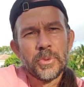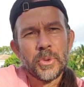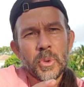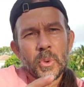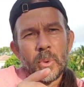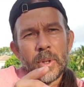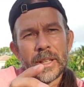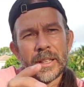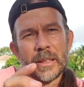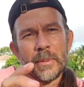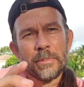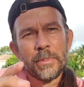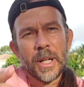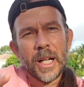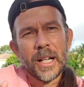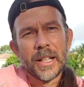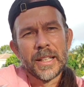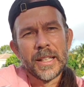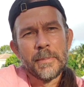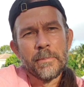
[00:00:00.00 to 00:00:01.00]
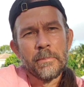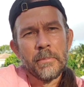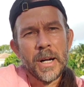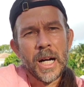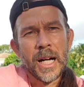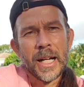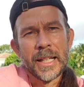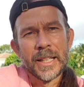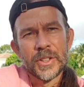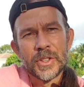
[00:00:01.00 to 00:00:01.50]
doing the body,
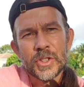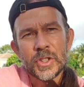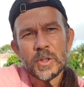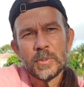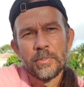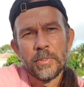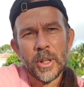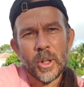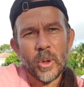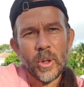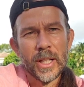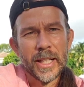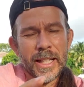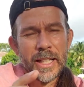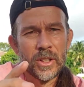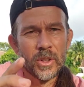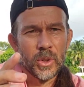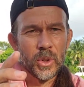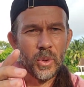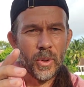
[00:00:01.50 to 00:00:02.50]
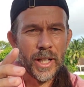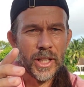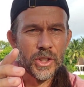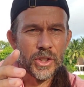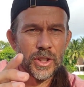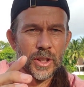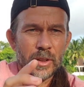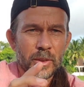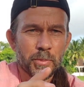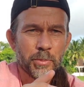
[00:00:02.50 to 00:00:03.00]
mind, spirit
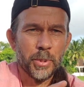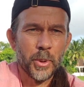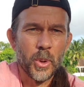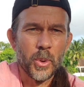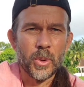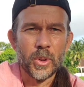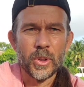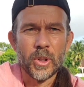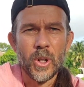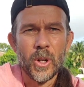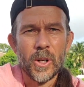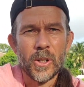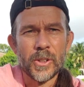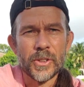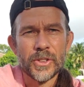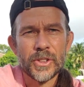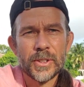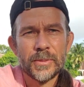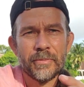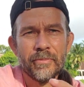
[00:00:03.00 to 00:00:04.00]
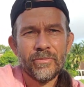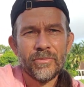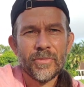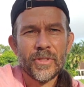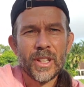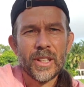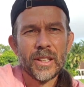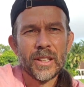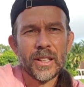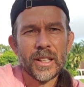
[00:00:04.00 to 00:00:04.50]
integration protocols
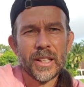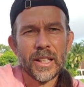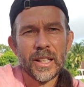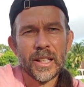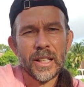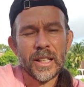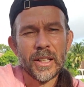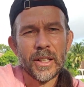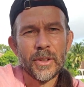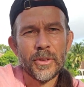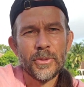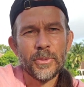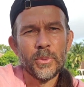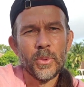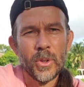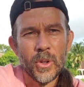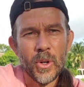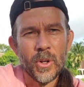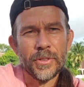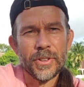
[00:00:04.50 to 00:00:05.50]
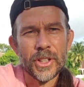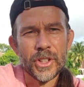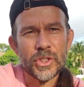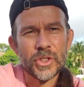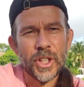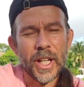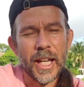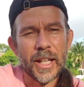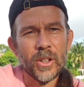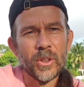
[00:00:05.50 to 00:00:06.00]
uh, on this
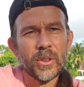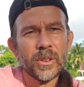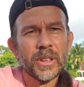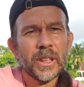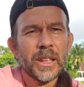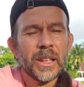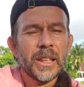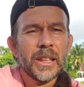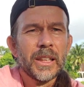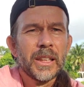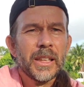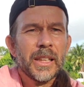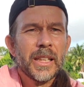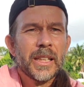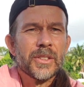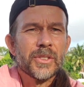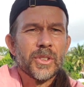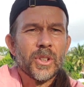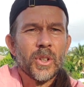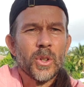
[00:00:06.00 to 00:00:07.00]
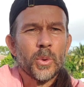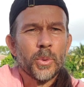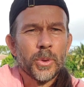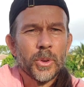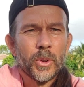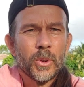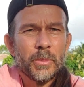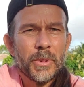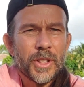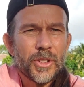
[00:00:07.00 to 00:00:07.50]
channel. So we're
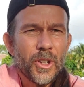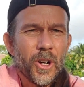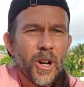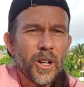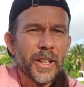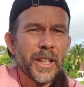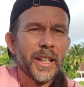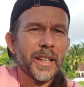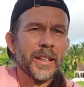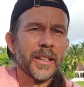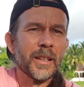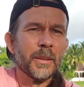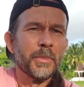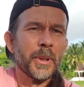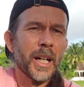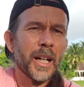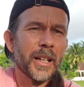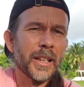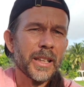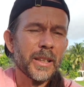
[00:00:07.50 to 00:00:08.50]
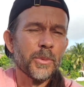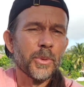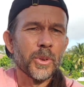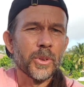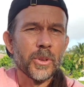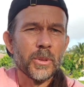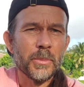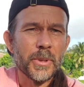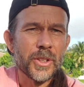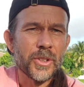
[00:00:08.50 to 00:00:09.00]
going to be talking in the body. We're
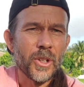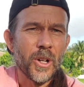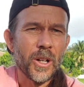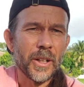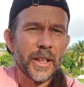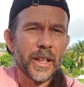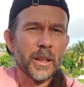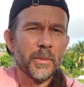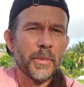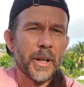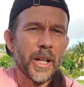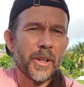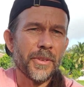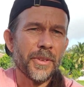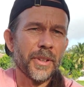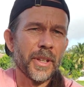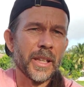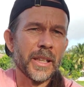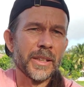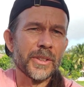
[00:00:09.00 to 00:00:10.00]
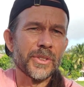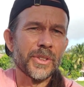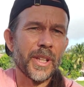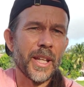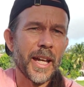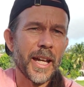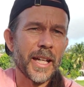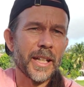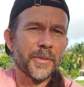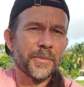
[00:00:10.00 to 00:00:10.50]
going to be talking about things
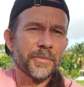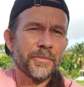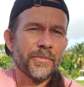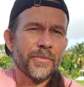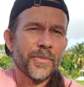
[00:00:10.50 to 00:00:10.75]
that